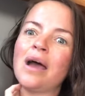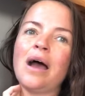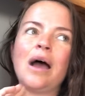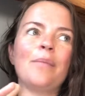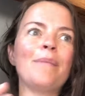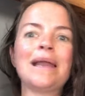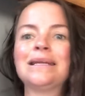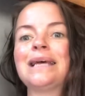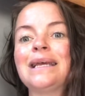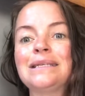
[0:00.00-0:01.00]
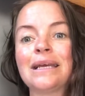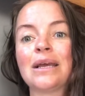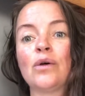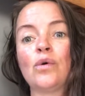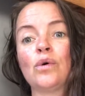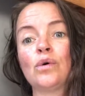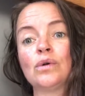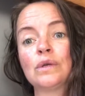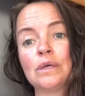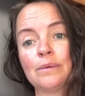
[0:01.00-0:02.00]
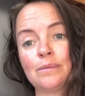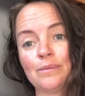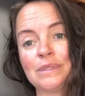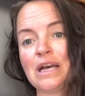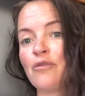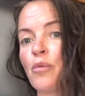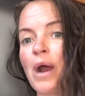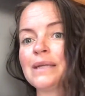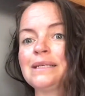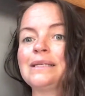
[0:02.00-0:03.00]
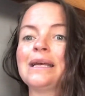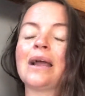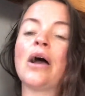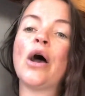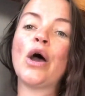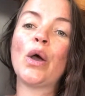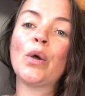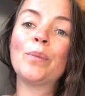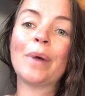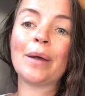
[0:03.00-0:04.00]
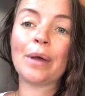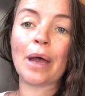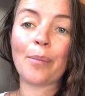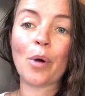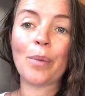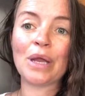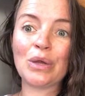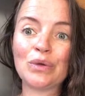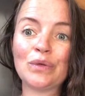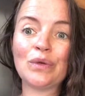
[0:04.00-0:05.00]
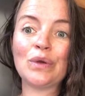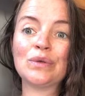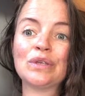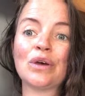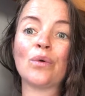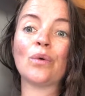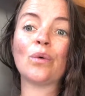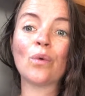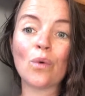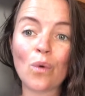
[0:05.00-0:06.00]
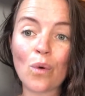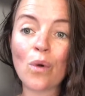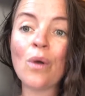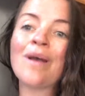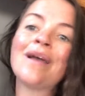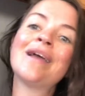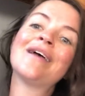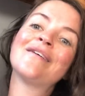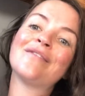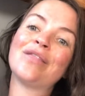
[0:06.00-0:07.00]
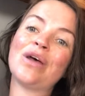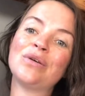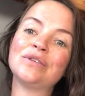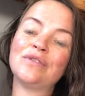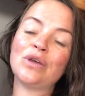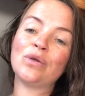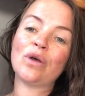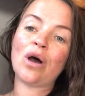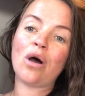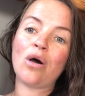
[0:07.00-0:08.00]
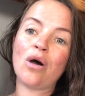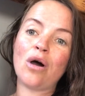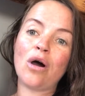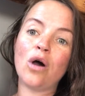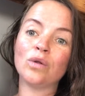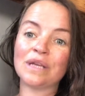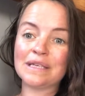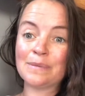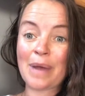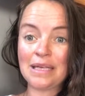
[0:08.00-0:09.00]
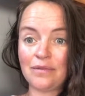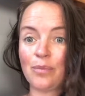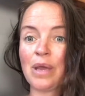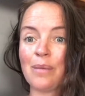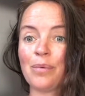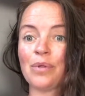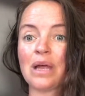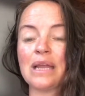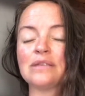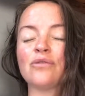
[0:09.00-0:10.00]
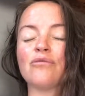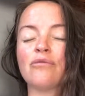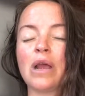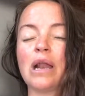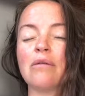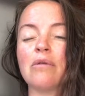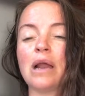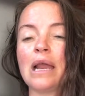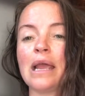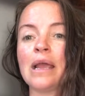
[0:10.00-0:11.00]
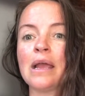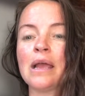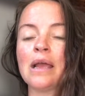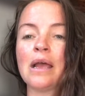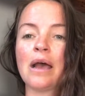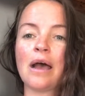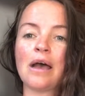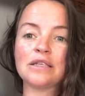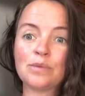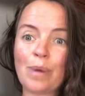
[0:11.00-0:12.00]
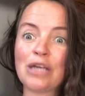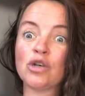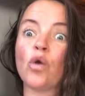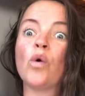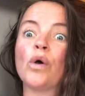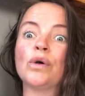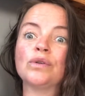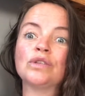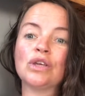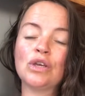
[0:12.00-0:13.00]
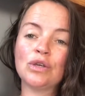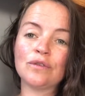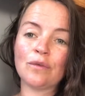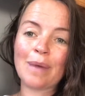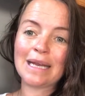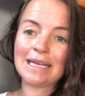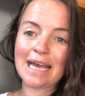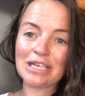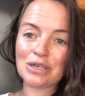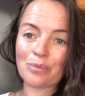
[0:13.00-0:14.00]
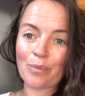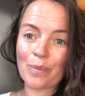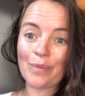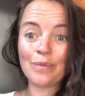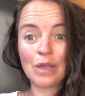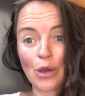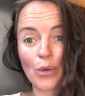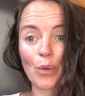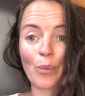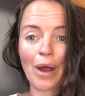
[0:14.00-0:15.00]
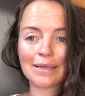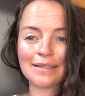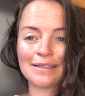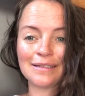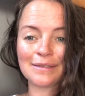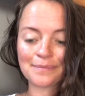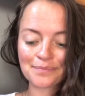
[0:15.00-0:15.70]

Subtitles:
meditating or self-practicing at home, pop it in your diffuser. Or for those of you that are holding space for people, then it's a really, really special oil to use for meditation yoga practices.